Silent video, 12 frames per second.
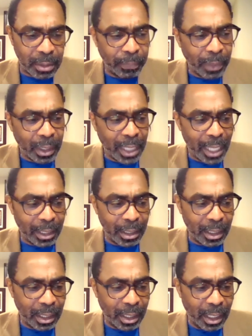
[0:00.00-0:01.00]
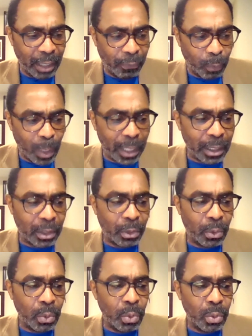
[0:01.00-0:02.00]
that whether
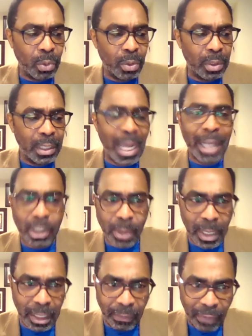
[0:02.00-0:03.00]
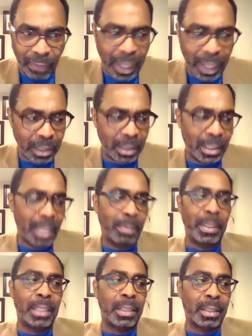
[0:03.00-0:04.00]
through natural infections, that
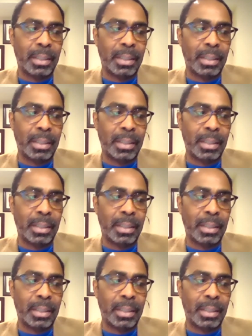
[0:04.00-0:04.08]
means